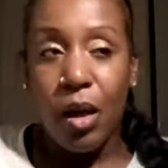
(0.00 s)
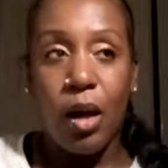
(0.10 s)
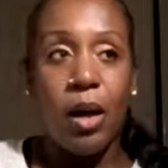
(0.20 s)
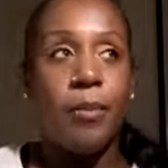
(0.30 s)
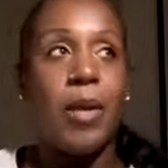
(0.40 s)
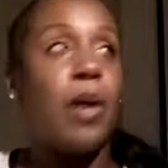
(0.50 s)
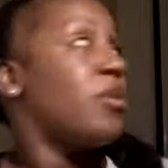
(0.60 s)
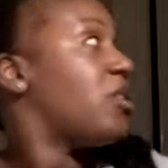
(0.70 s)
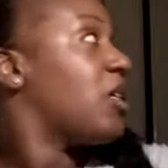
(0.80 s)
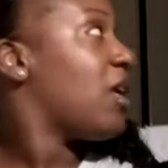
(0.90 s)
I
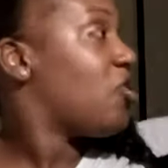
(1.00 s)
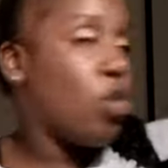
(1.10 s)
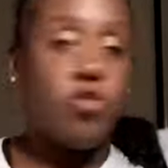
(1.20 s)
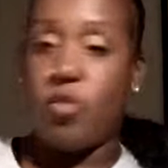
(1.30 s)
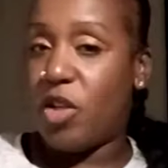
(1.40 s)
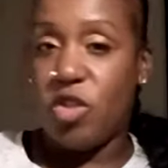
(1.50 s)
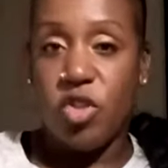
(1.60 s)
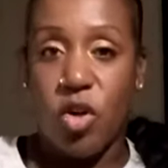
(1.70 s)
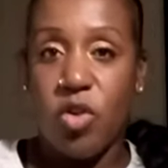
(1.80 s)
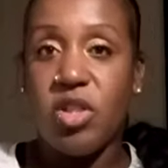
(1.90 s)
was looking at Transformation
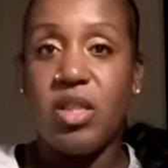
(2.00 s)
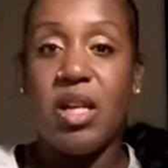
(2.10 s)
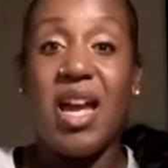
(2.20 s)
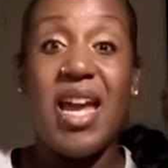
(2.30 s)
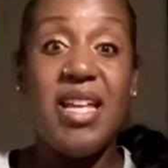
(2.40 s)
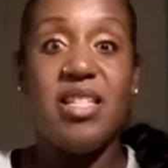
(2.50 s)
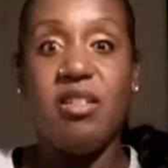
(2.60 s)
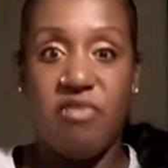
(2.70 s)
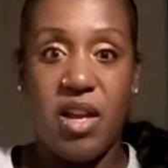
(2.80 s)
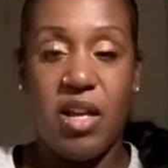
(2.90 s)
Church, the Hazy
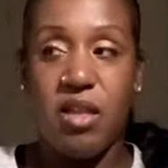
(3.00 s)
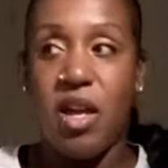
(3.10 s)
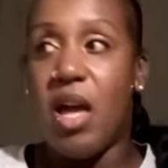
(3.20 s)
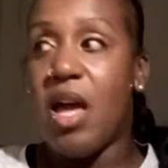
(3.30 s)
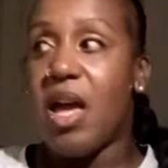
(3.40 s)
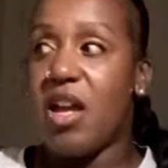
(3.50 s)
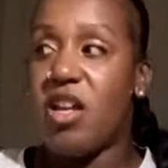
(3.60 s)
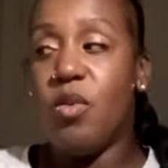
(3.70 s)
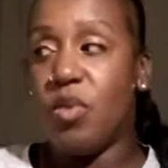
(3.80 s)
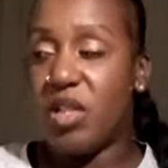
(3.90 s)
Faith, and
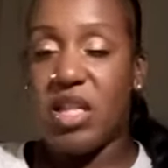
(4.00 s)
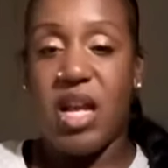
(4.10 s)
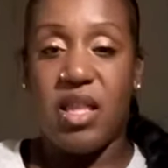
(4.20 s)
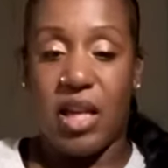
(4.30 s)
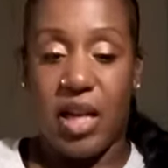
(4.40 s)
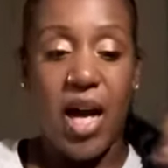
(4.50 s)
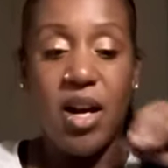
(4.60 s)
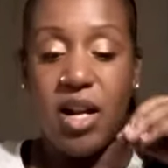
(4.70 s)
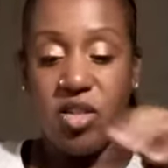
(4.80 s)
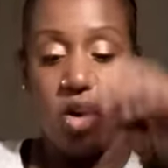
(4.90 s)
he was saying that God
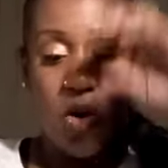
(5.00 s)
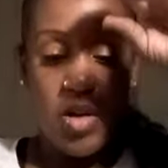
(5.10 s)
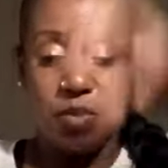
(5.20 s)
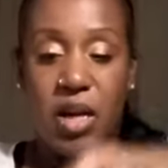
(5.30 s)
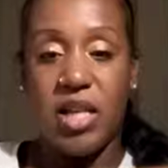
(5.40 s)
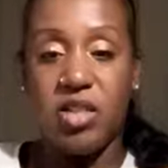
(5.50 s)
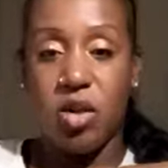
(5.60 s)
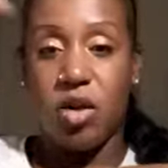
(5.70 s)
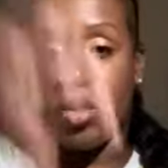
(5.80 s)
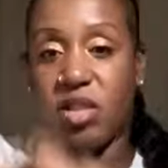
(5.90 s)
has already placed
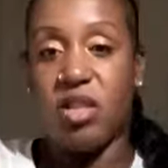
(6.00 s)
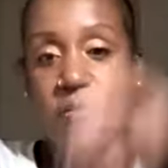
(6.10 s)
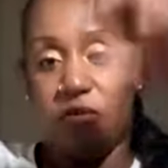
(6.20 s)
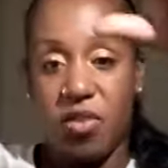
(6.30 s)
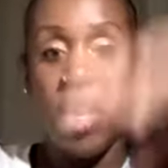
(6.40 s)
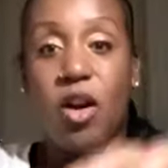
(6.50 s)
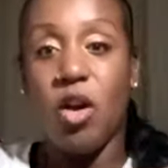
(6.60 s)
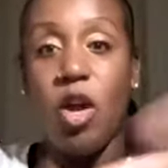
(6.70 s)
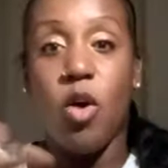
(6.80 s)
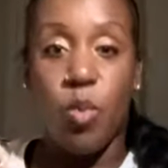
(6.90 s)
our stuff there.
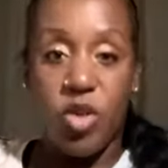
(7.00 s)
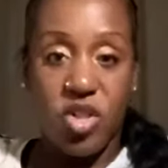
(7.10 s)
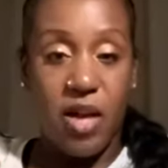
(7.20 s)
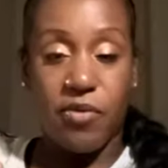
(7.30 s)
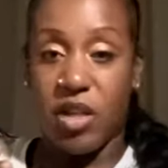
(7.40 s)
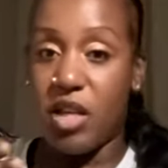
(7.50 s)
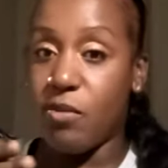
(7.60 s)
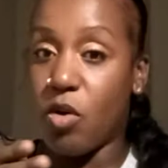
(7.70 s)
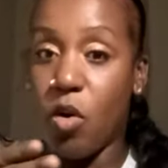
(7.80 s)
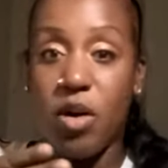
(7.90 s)
We just have to keep
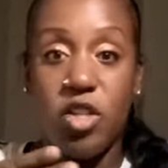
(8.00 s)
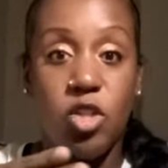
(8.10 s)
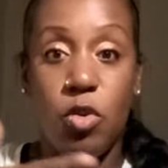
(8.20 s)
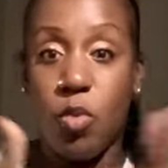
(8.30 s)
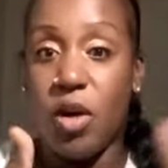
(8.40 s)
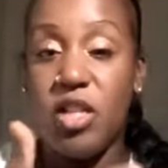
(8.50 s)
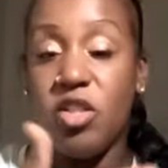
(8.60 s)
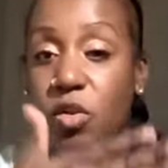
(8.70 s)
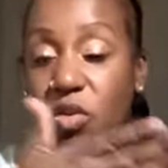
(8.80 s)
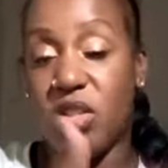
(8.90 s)
going until we run into
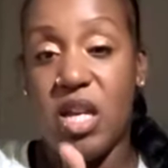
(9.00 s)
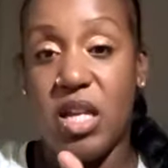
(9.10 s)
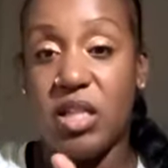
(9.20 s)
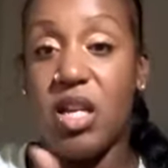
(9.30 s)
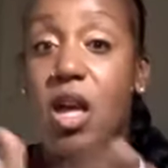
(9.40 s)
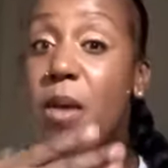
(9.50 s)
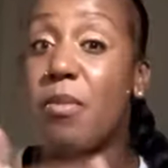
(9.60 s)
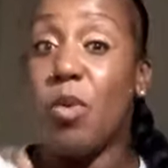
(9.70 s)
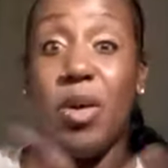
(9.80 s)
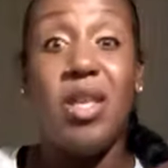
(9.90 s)
those things,
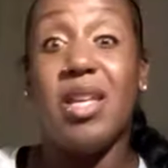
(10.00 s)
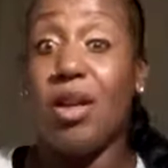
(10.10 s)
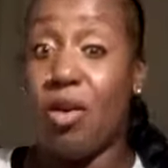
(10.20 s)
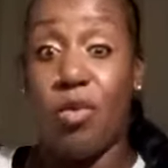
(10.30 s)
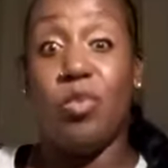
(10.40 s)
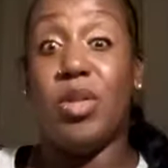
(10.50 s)
but we take our own